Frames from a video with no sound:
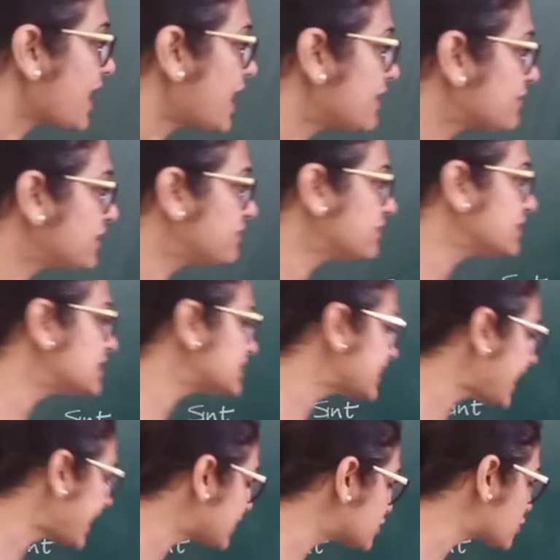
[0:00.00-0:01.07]
I've given this
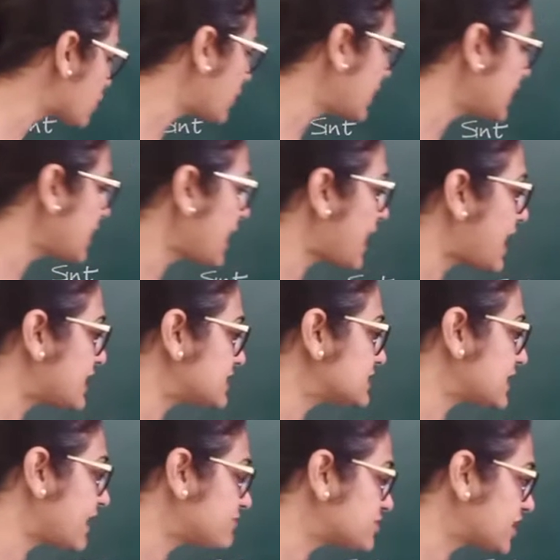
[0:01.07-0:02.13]
x square as,
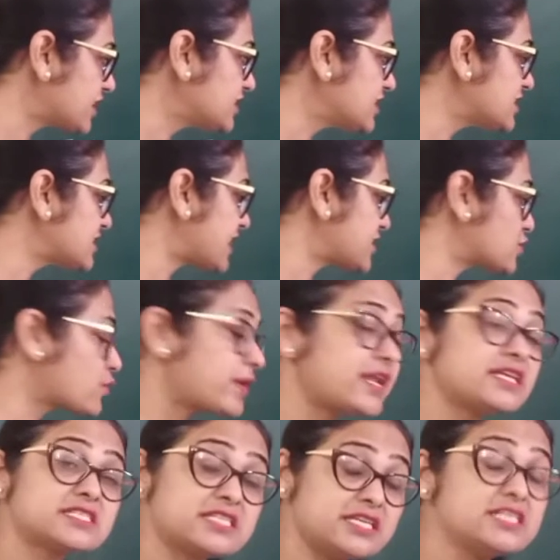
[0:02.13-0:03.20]
I've taken this x square
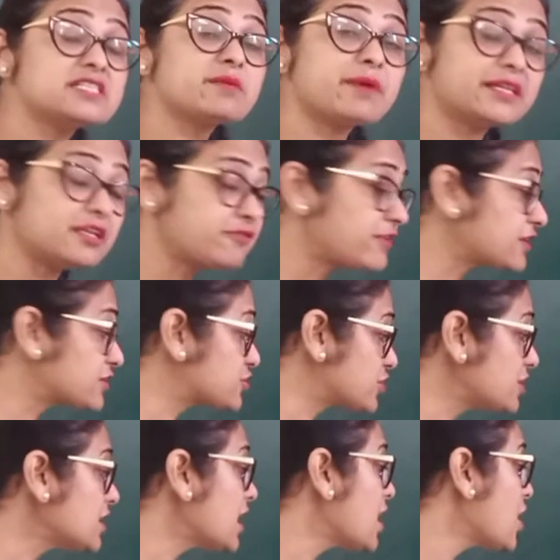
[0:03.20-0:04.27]
as t, some other
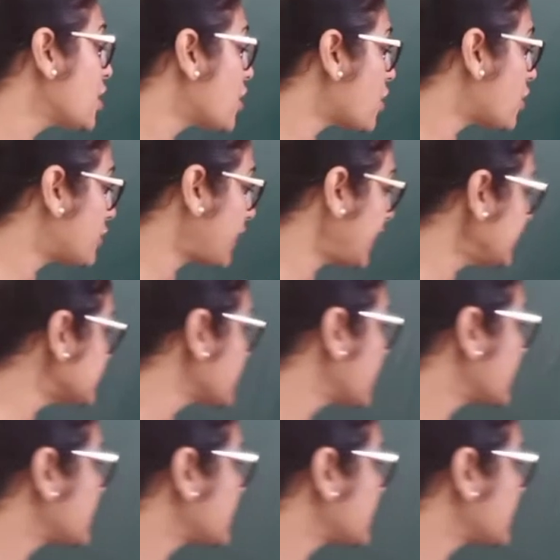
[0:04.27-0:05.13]
function. Alright.